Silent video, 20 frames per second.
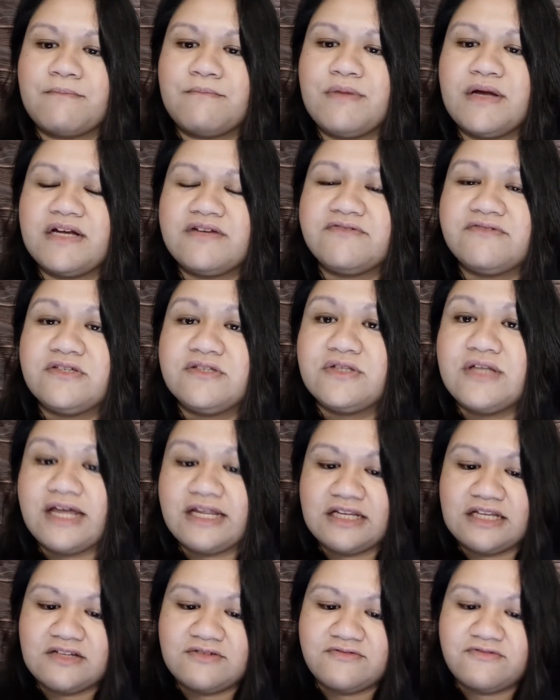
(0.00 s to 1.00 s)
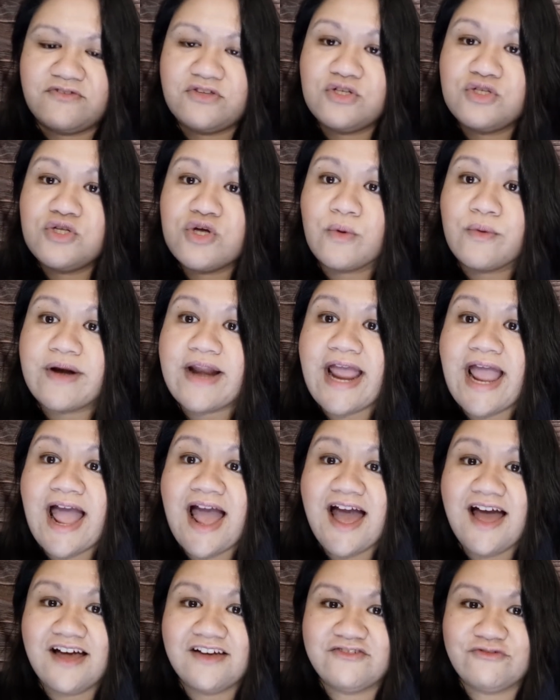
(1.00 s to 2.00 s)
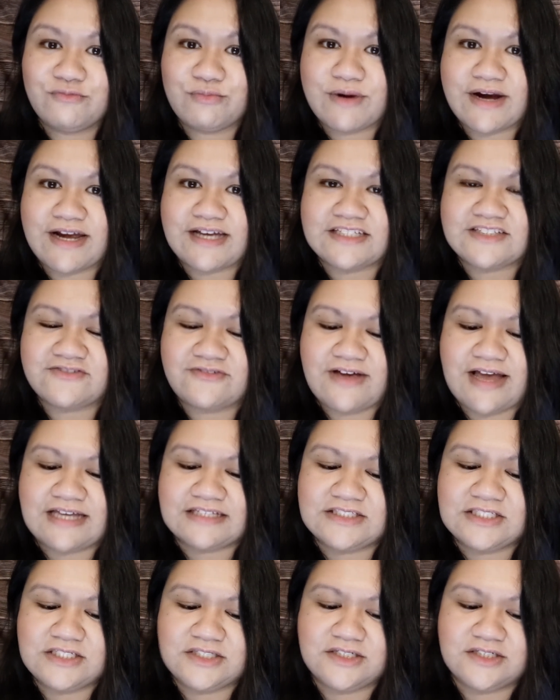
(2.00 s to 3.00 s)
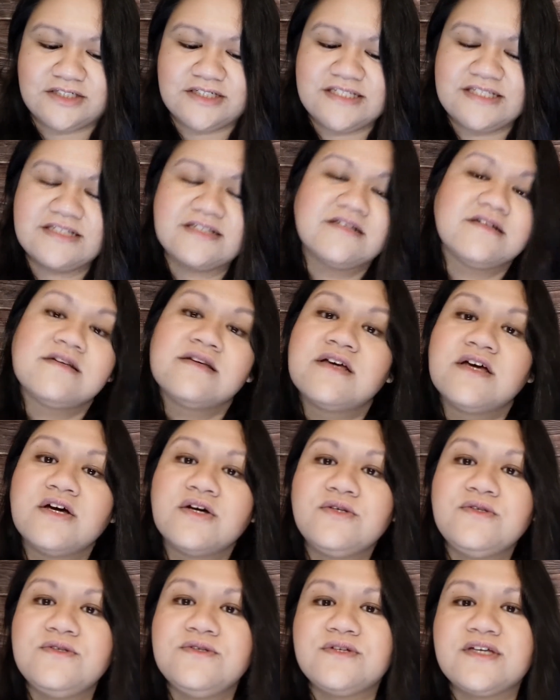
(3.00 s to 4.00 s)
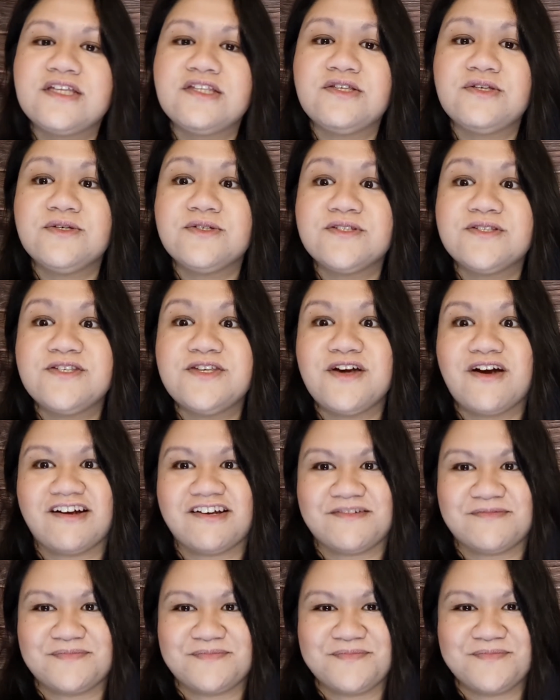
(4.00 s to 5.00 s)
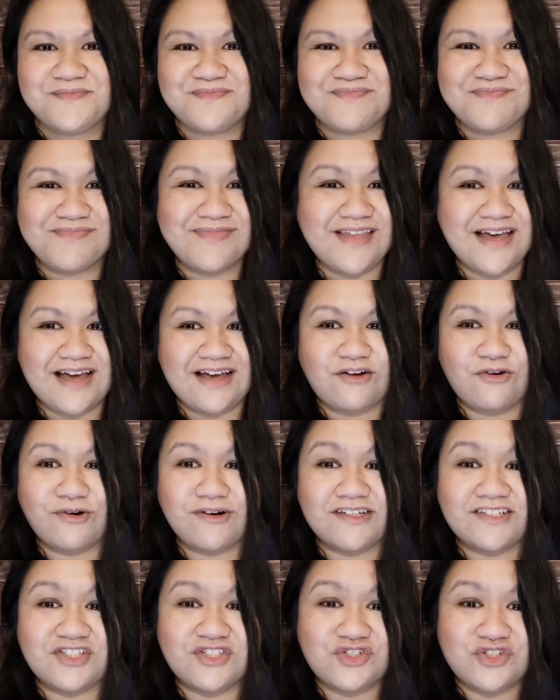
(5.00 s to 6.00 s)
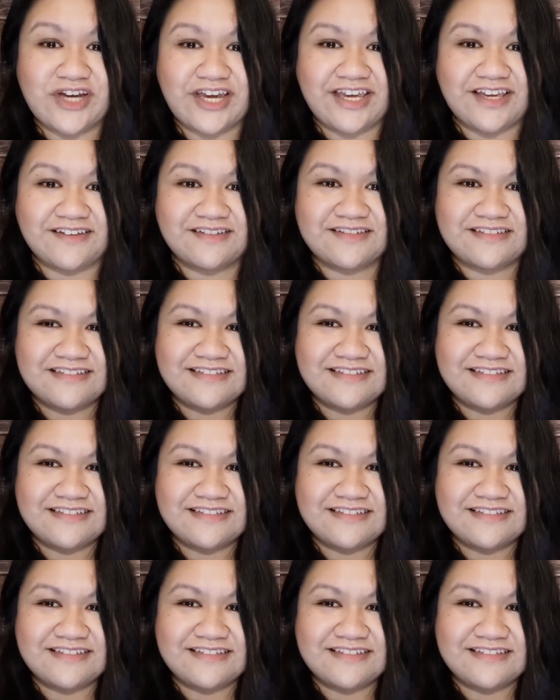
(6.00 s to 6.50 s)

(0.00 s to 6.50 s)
but if you and then if you don't have brass fasteners you can use yarn that or a string